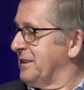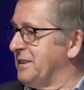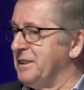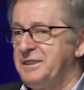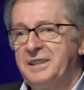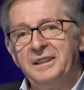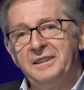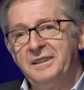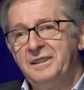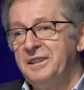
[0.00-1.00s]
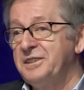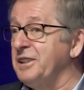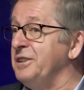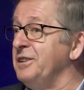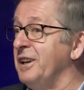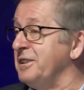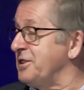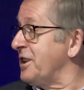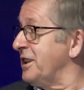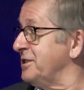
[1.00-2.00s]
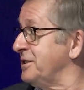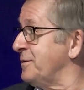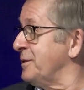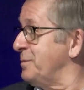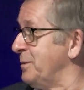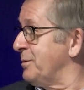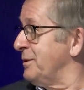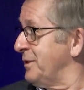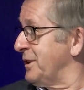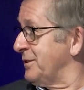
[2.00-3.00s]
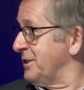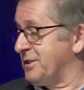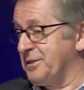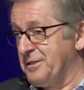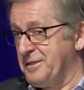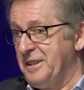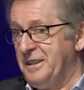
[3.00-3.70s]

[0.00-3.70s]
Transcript: they say that there is another chance for the people living on this earth.